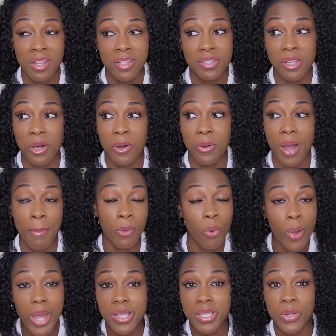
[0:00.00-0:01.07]
So I'm
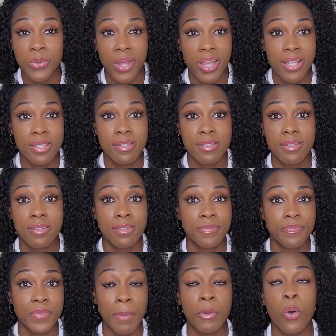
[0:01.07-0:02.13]
going into the race,
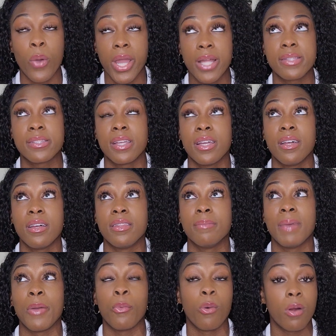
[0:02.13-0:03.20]
I'm going into
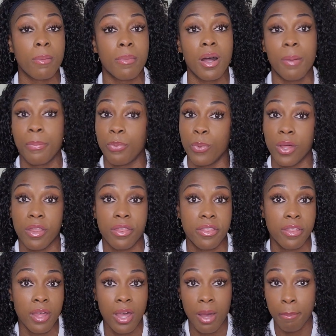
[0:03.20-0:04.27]
my warm-up with
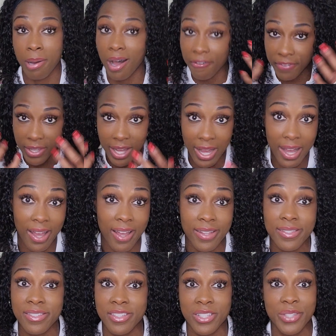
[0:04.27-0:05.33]
puffy
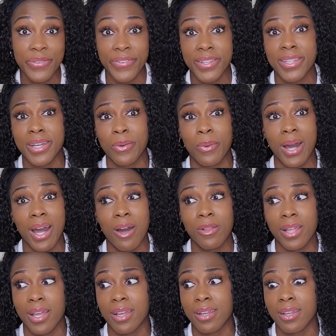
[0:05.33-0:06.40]
eyes and just feeling, wow,
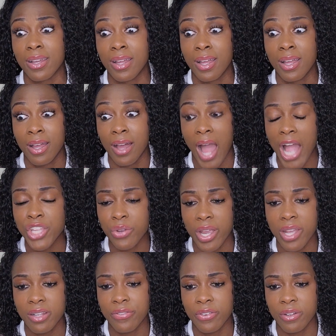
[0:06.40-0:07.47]
like I
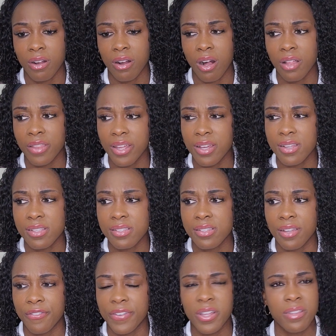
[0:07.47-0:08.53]
trained for all this
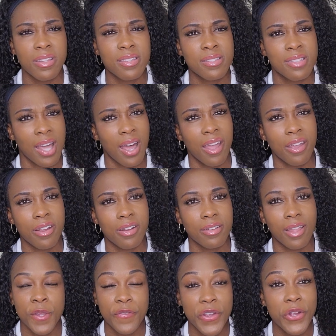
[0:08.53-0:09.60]
to feel this tired.
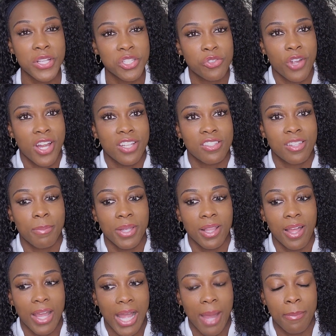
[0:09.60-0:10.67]
Very strange to be
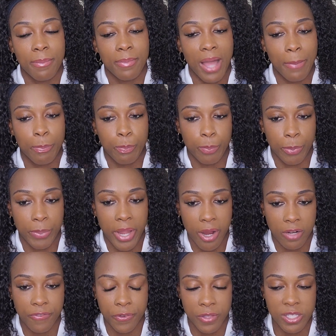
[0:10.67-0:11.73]
like, I'm
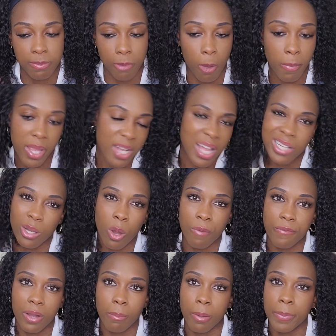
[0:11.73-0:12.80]
prepared for this moment, and I
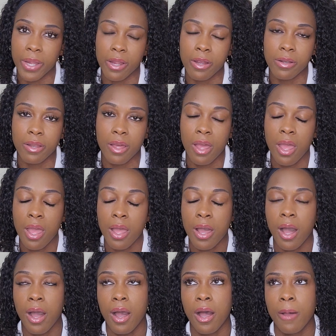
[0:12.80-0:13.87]
don't feel prepared.
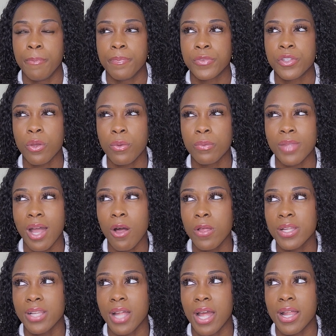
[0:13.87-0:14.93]
So not
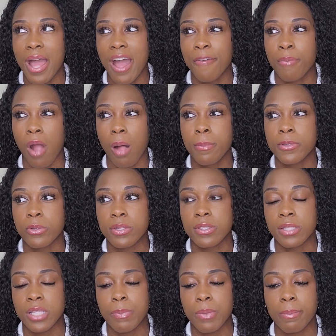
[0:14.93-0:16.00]
only did I have problems with
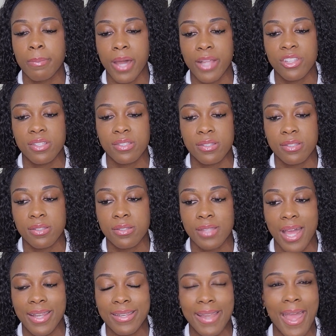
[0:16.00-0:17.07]
sleeping, but
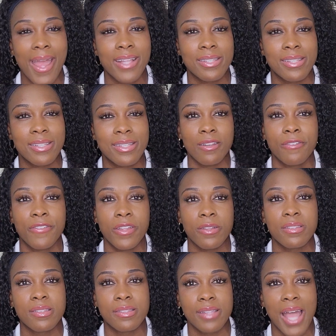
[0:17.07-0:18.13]
that day I just didn't feel
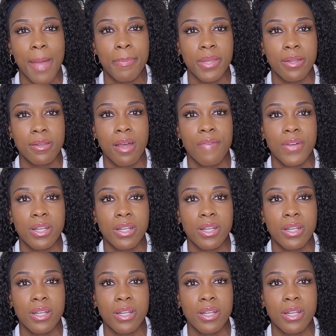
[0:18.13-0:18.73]
snappy enough.